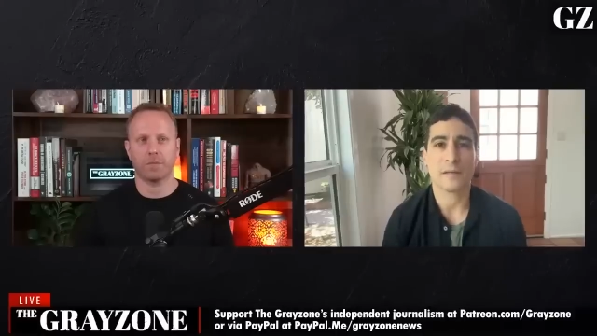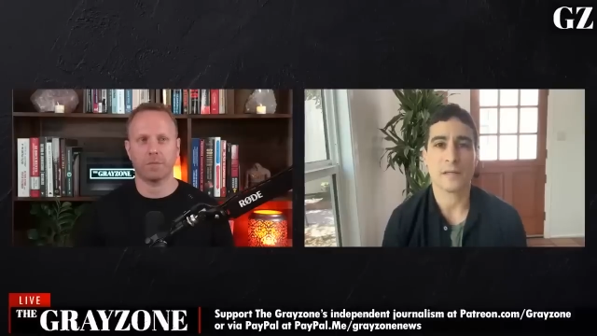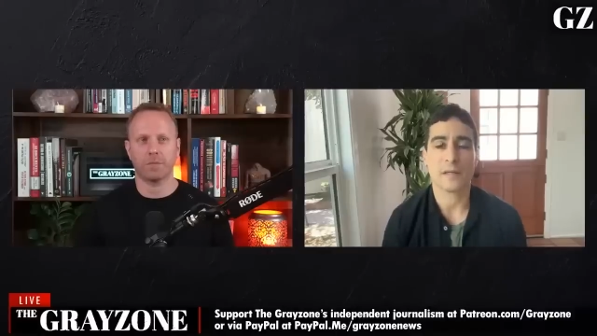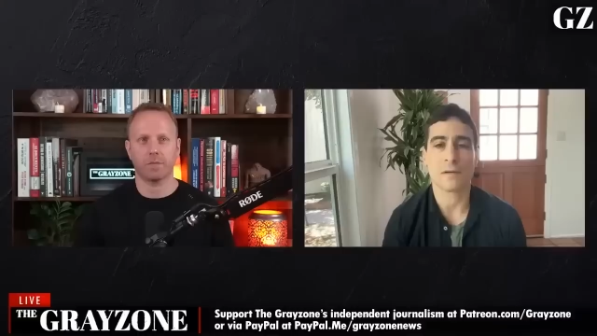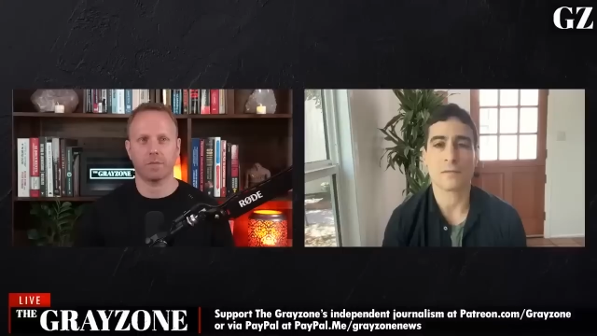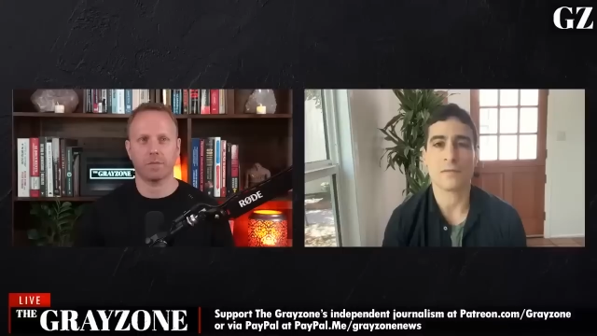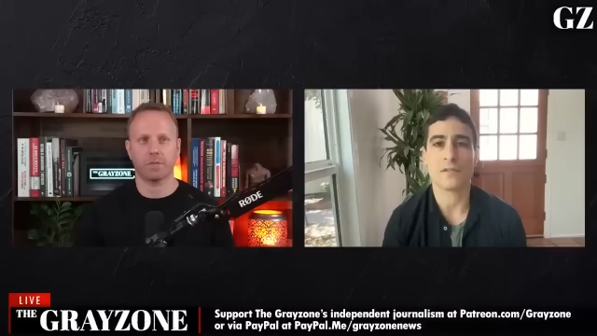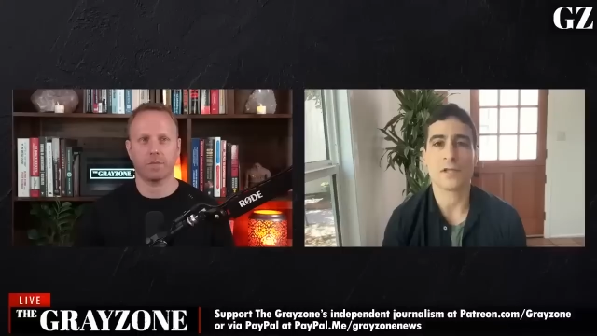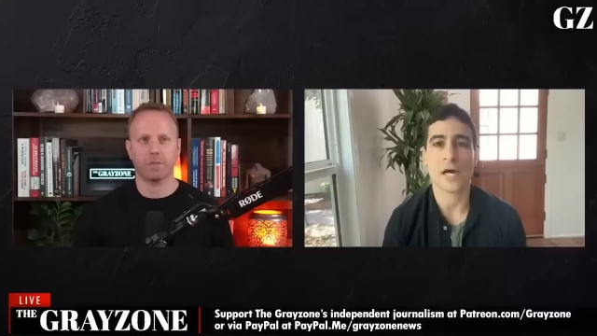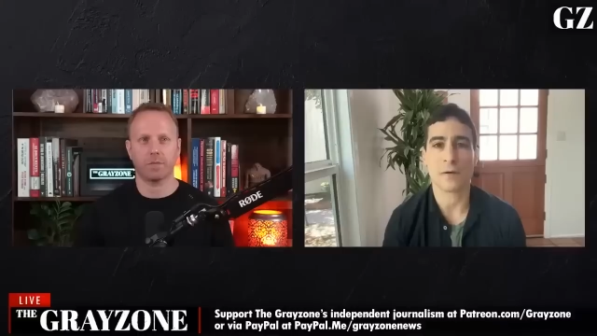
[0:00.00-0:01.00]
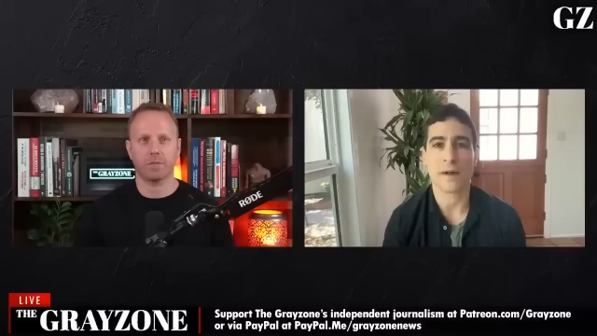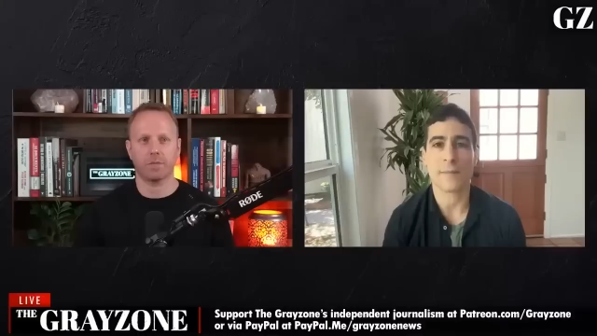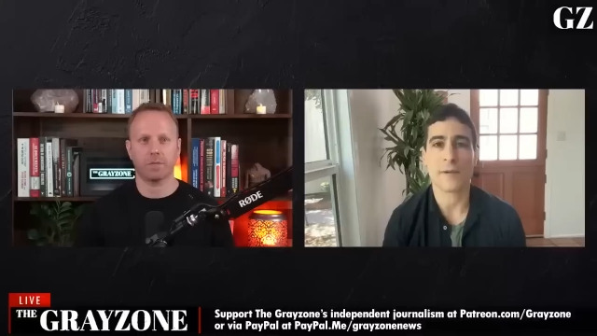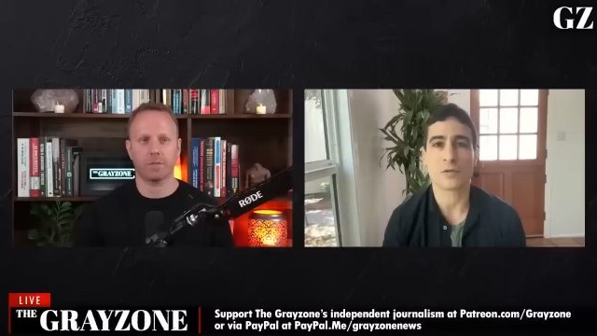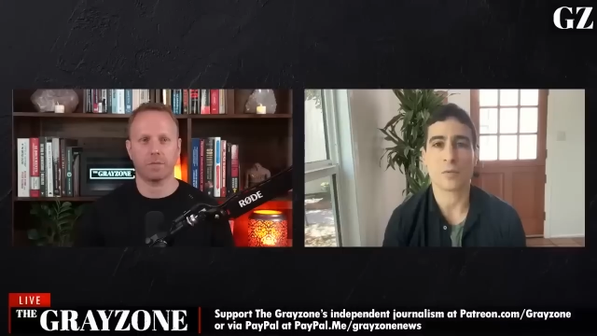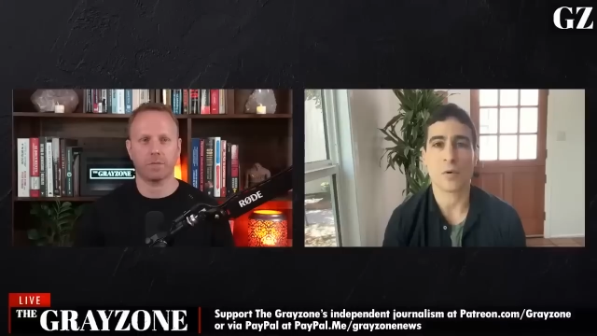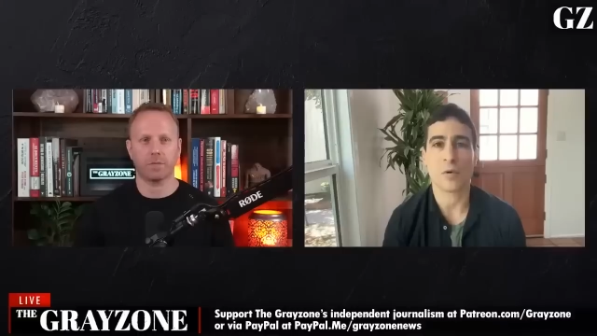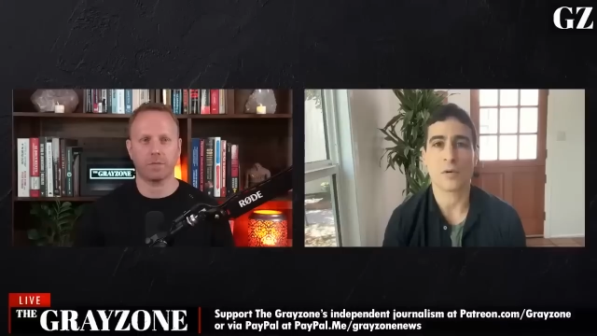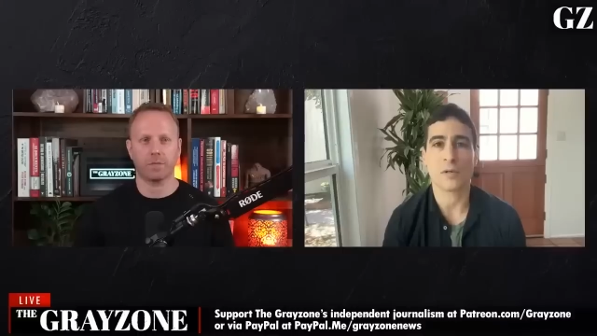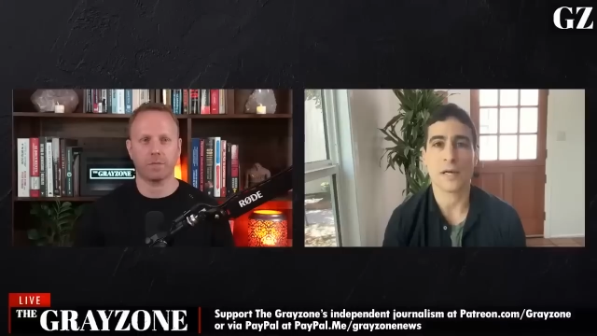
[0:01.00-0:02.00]
Speaker 1: the you know Saudi Arabia's
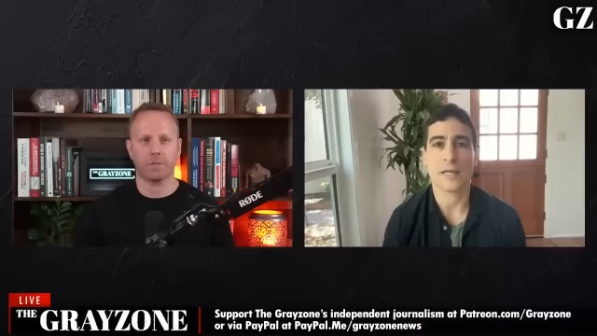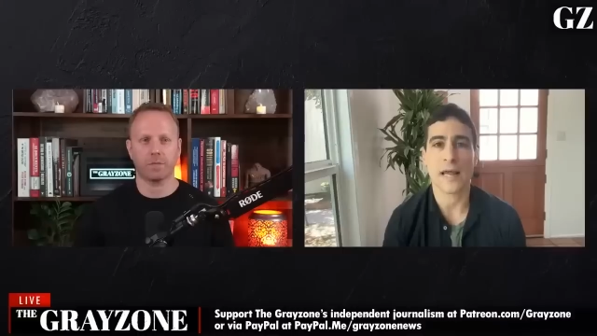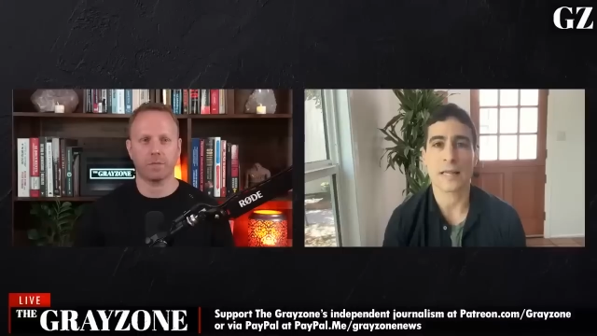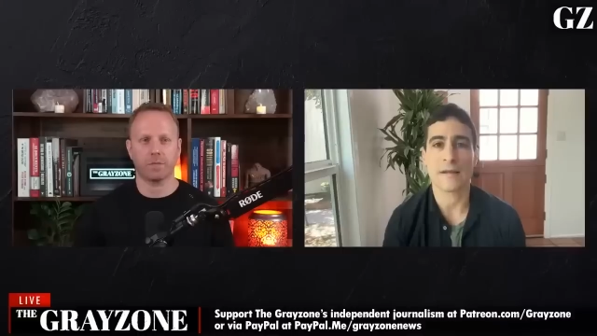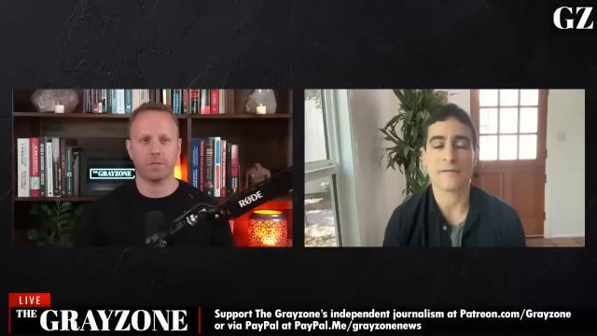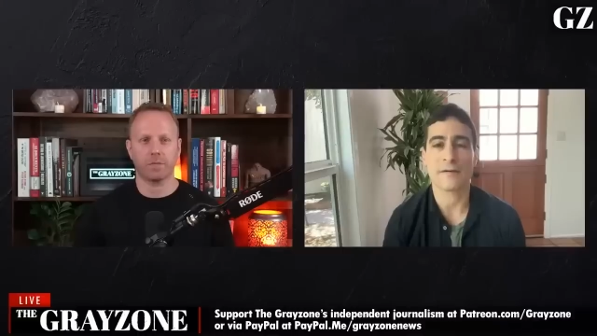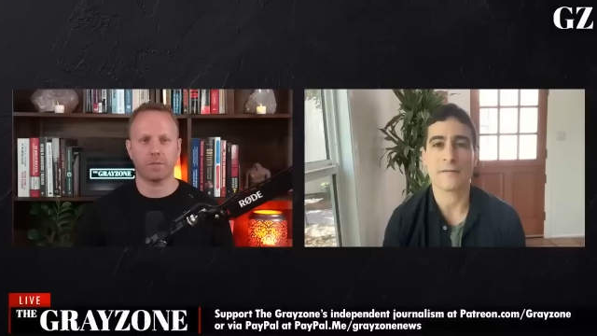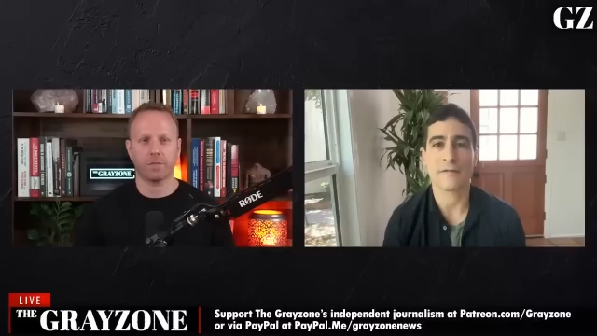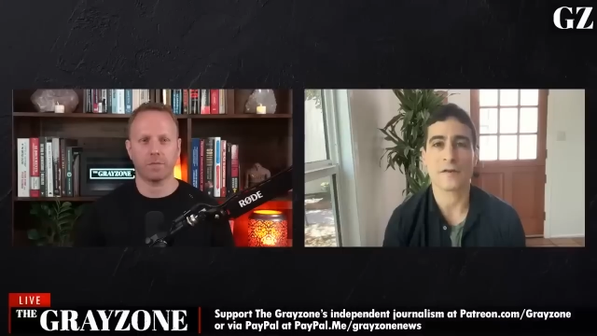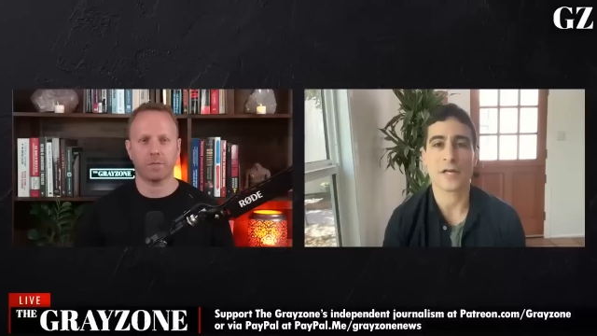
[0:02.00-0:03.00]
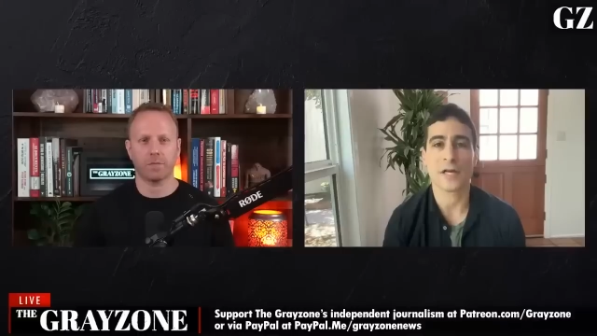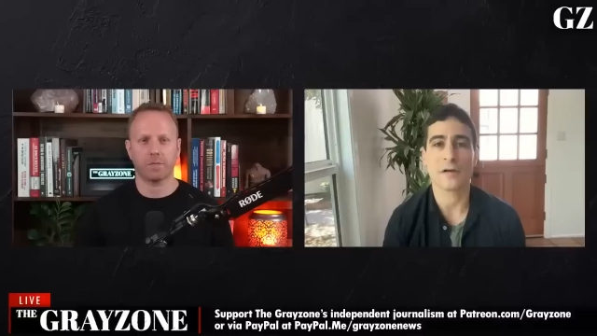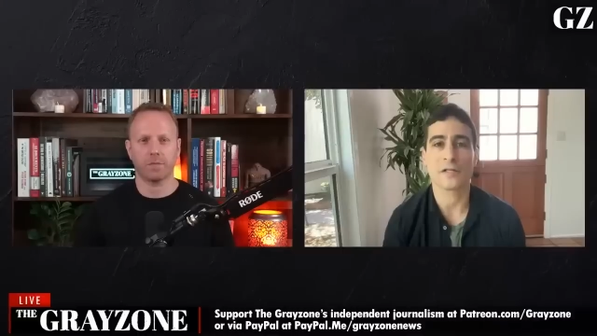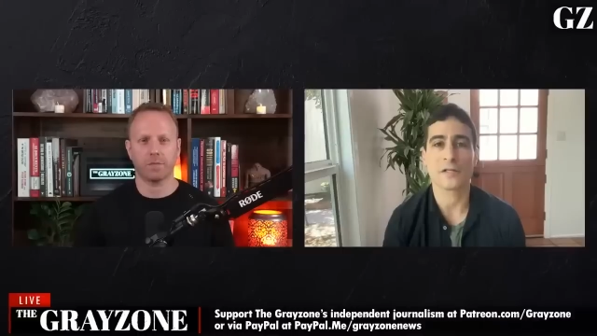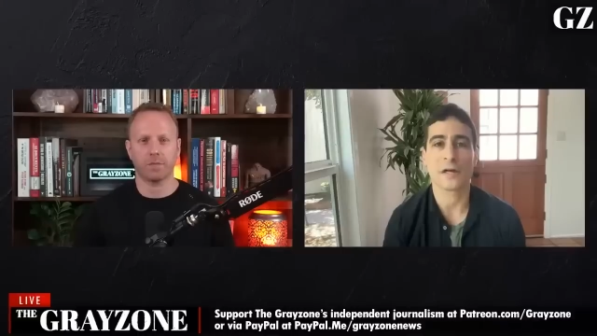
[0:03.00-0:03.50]
role in 9/11 for years.